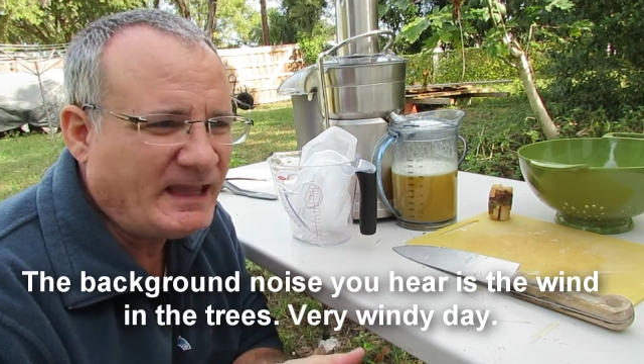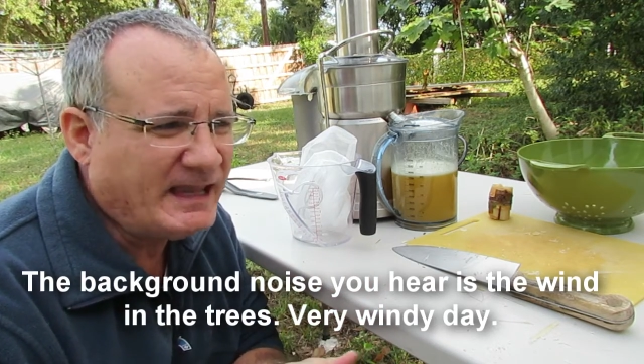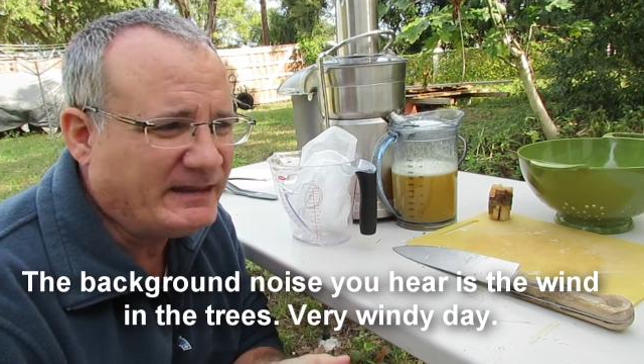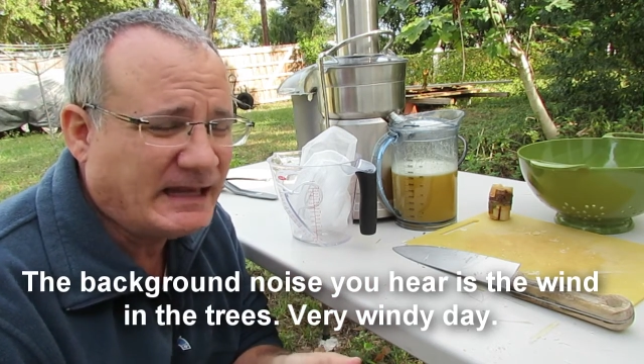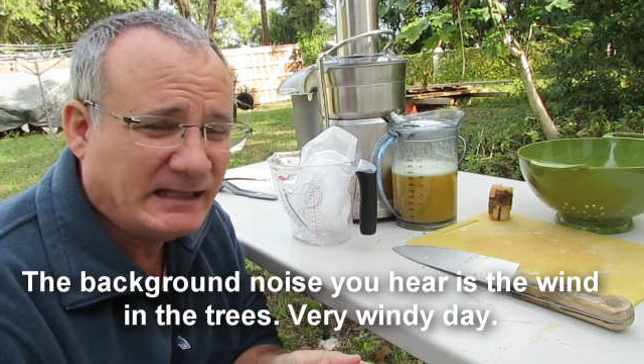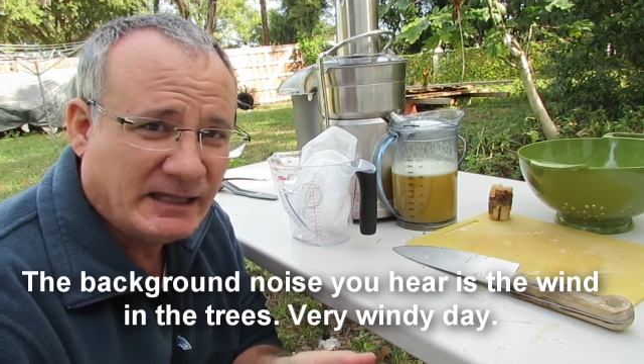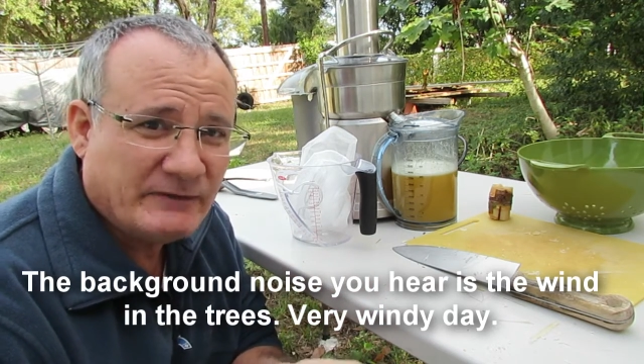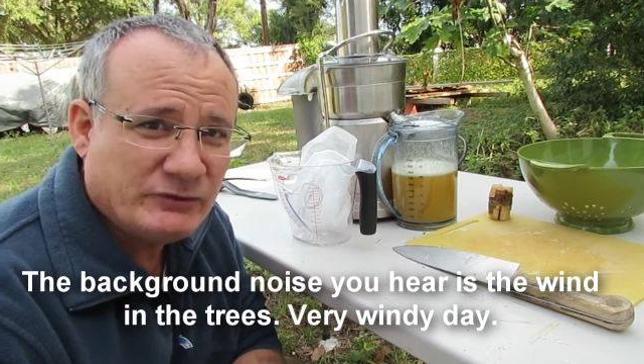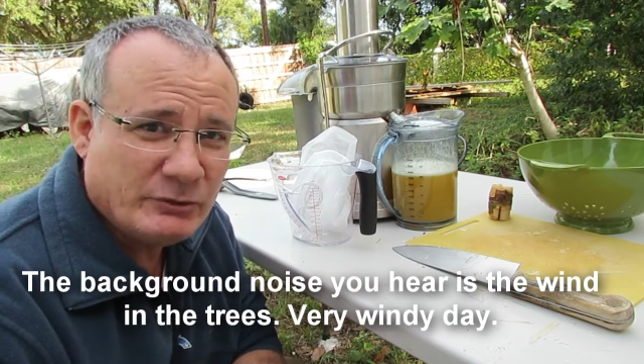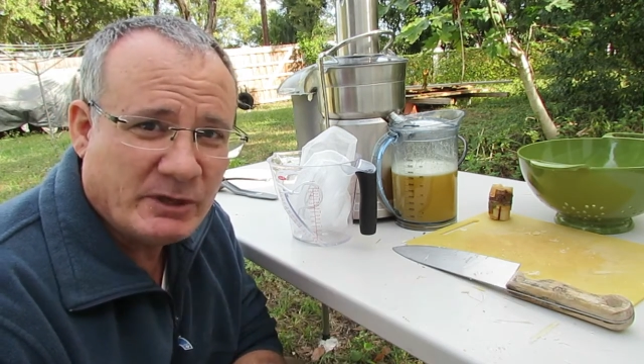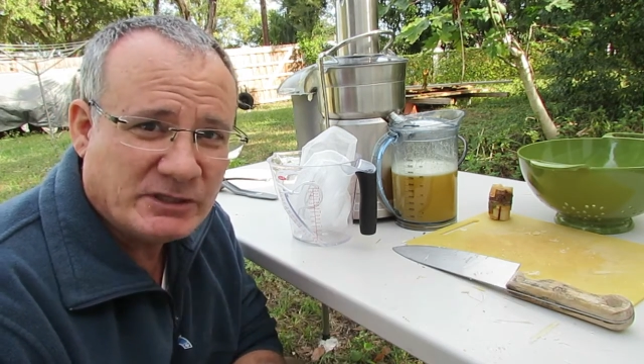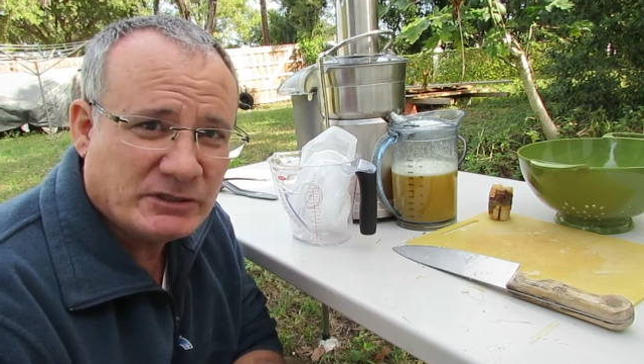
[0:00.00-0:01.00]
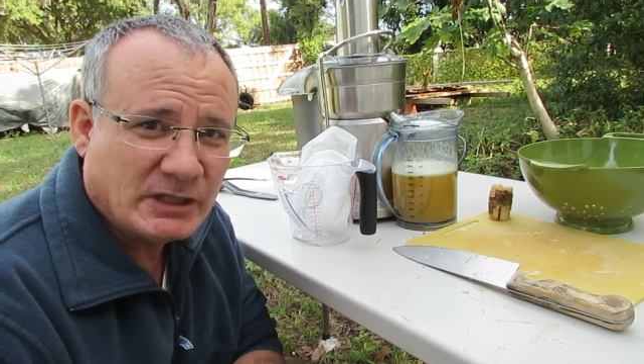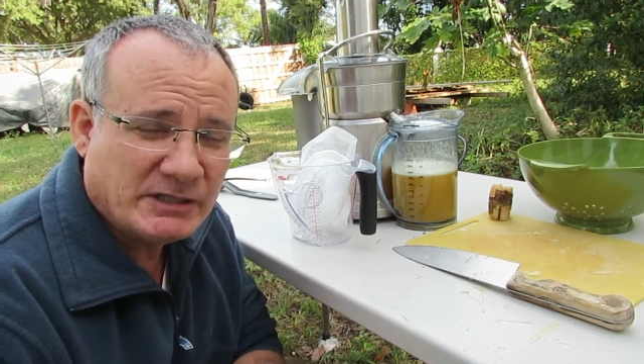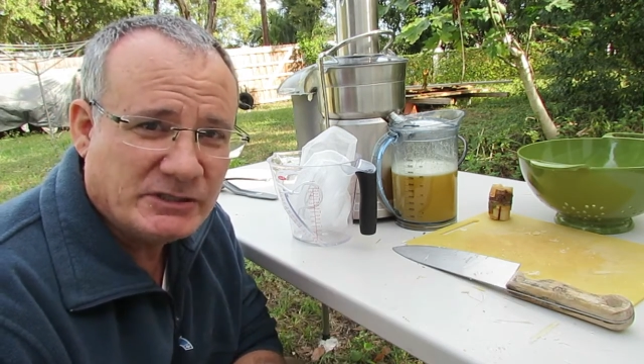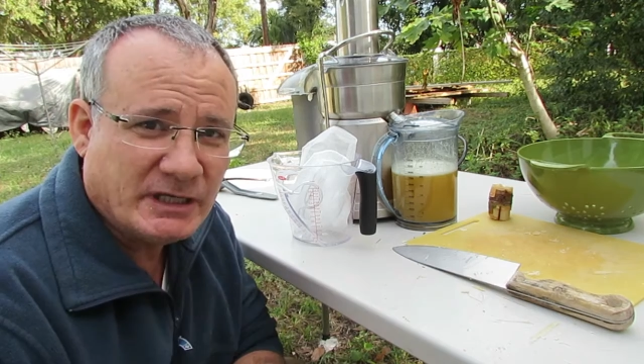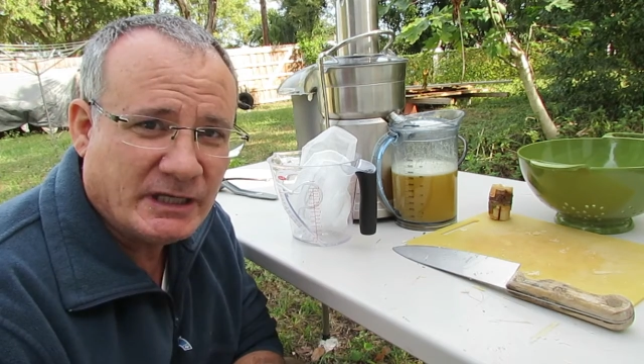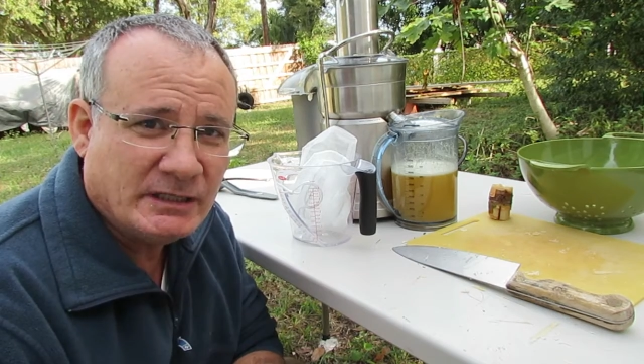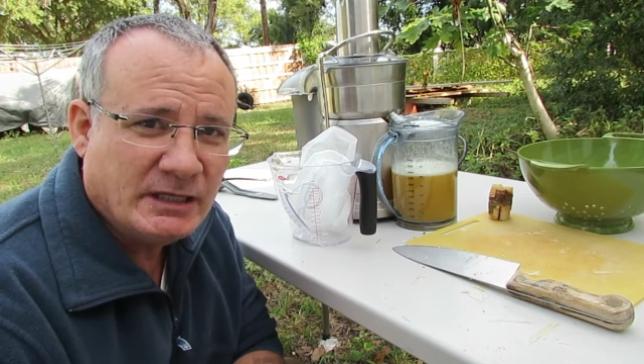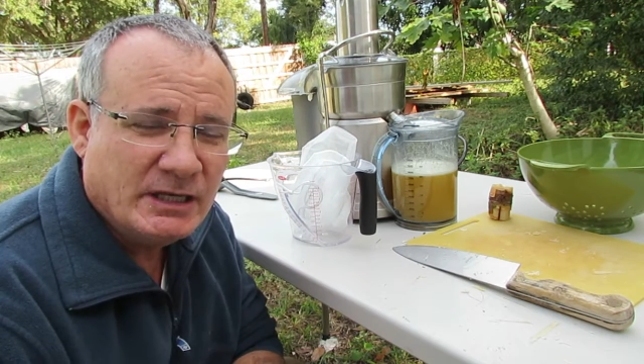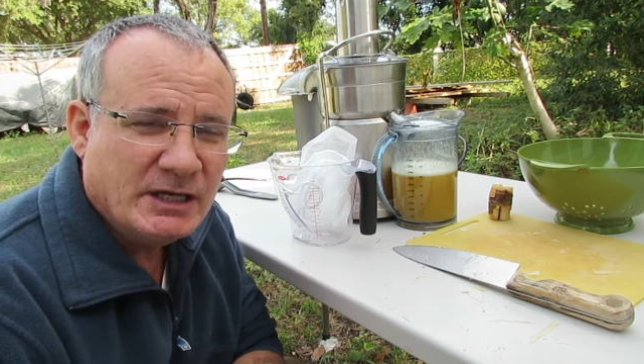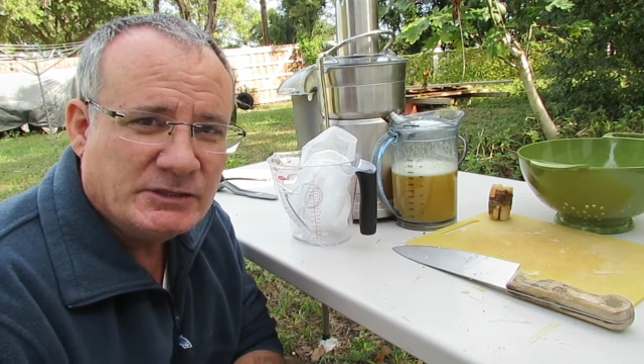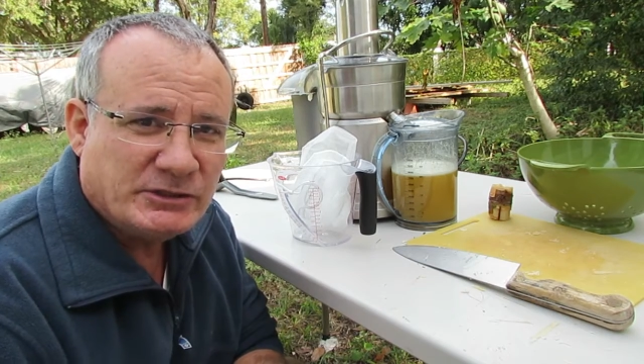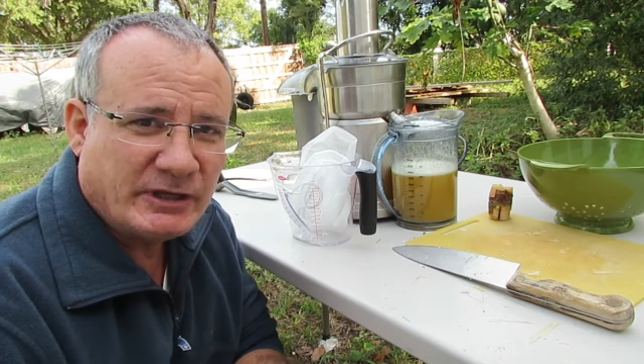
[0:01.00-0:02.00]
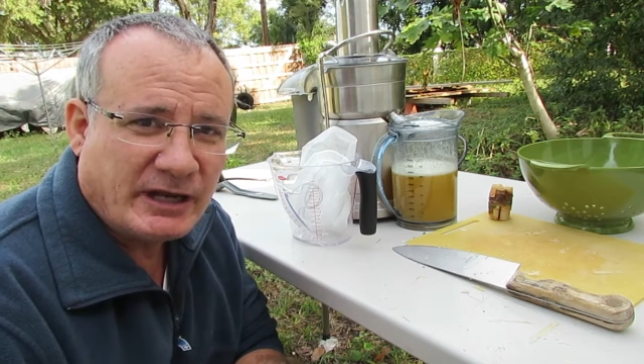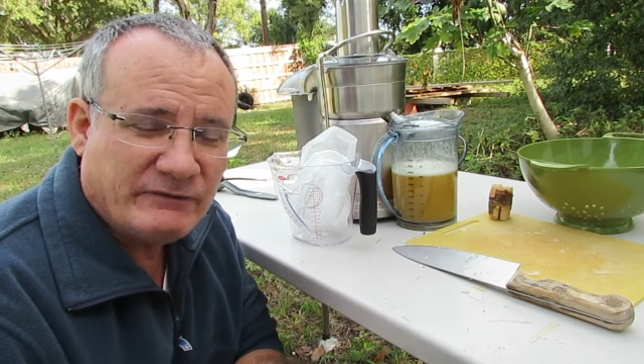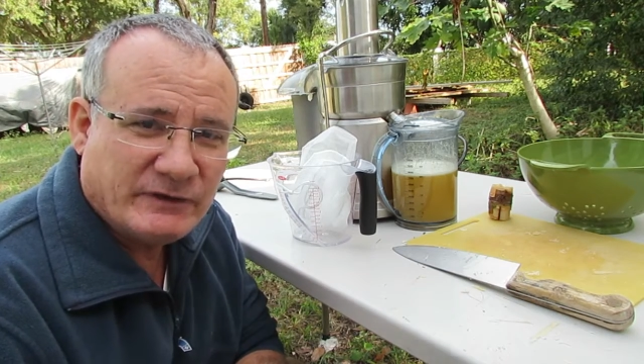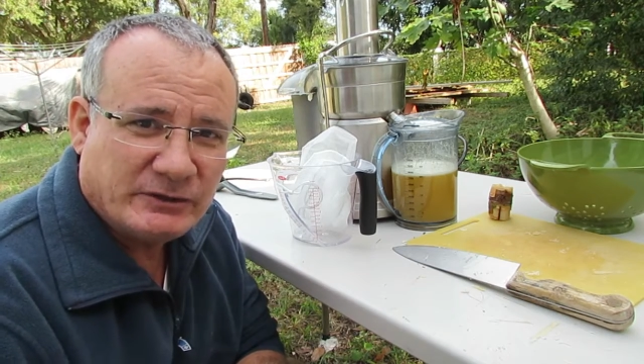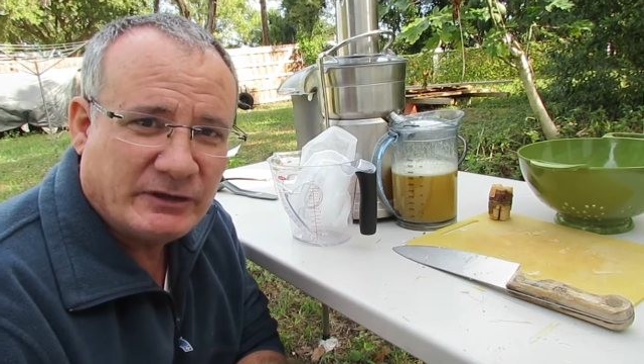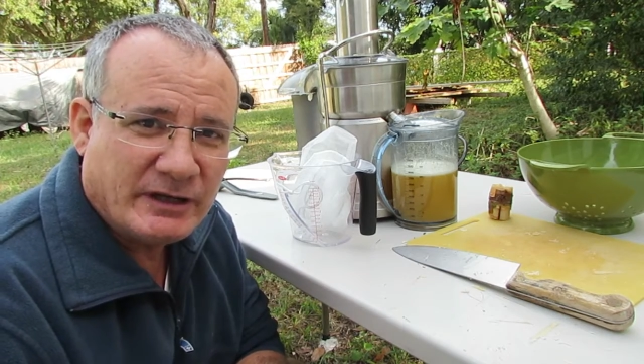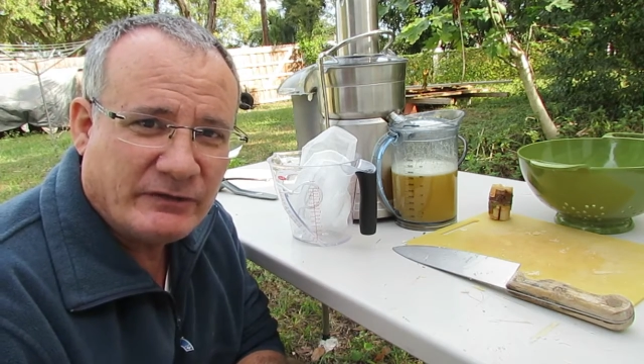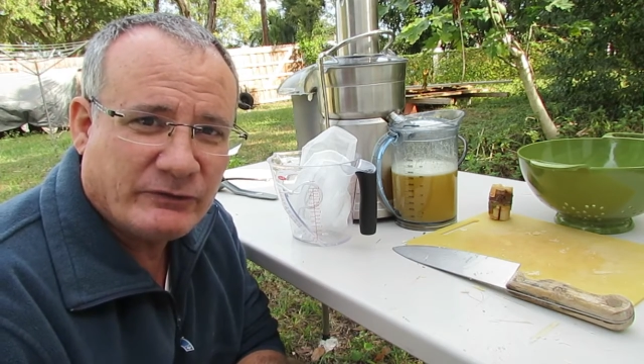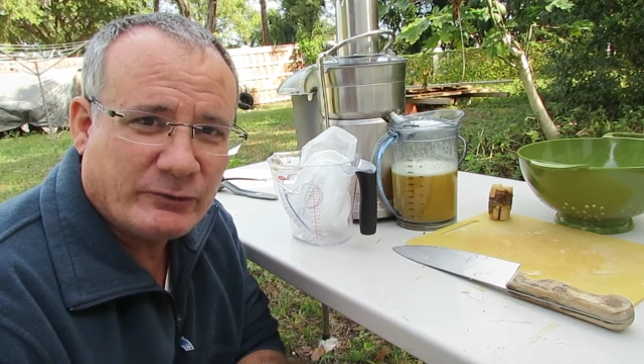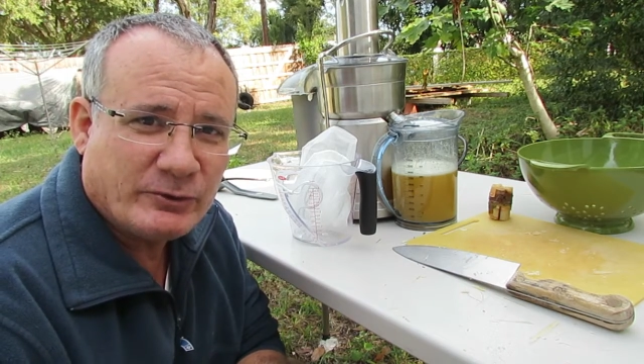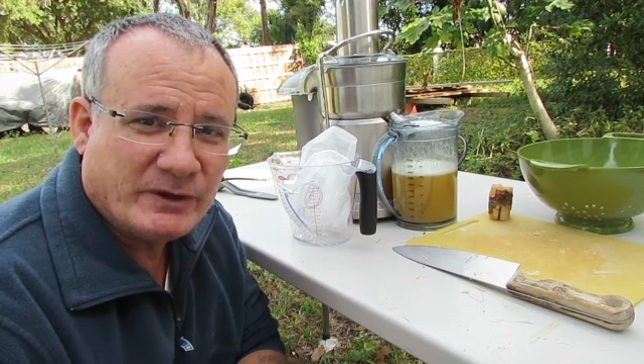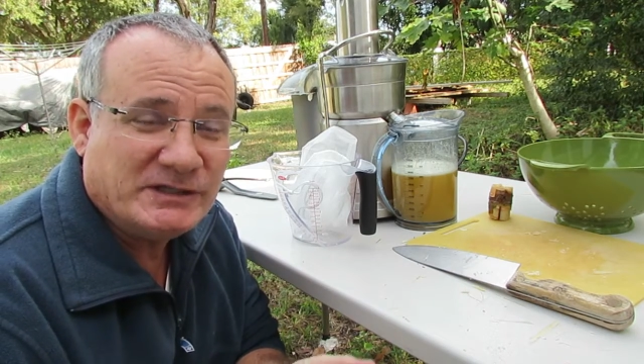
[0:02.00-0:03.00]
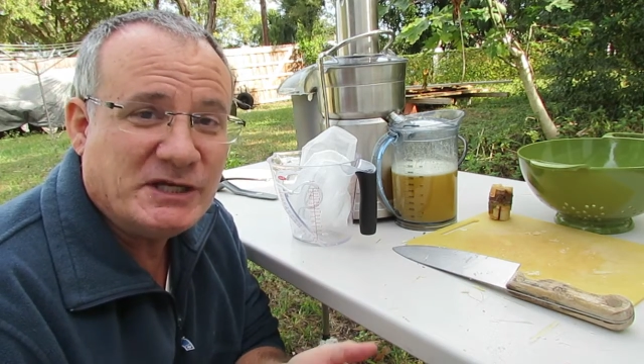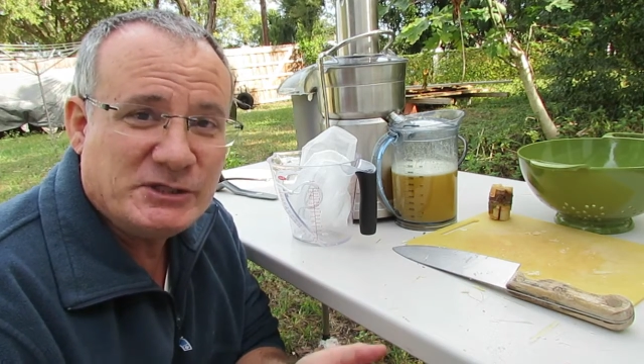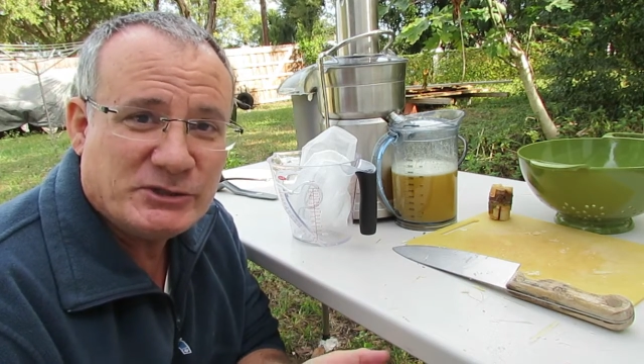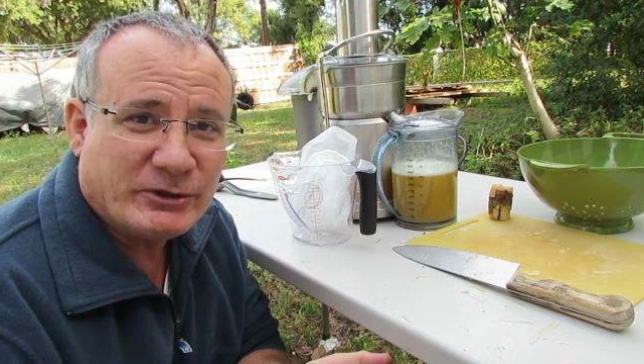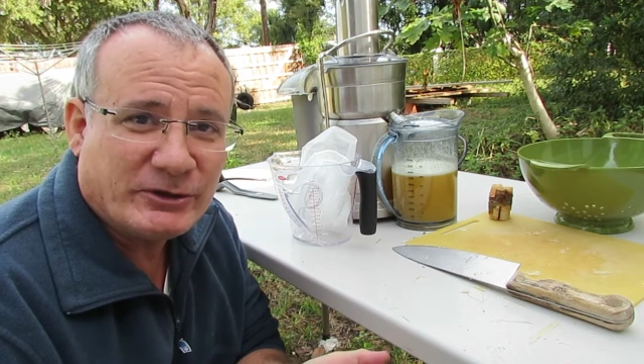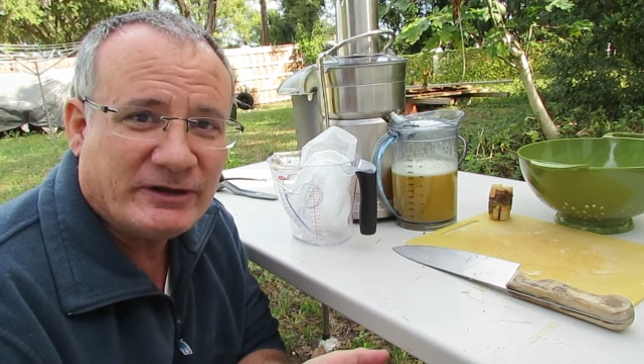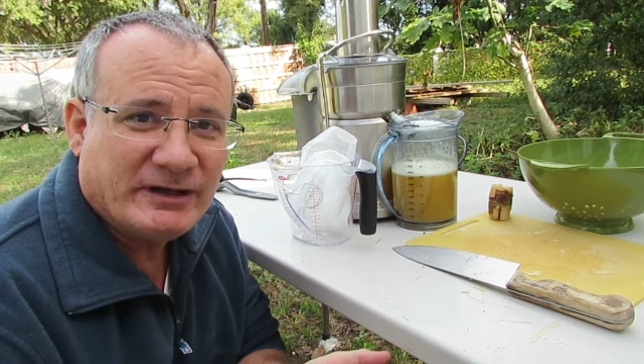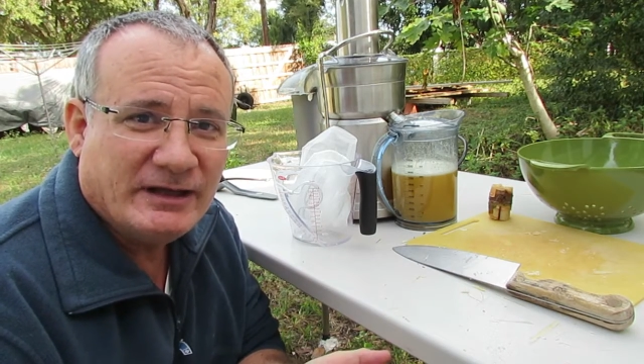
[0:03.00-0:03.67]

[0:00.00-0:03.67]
and that left too much sludge in, so then I filtered it through a t-shirt,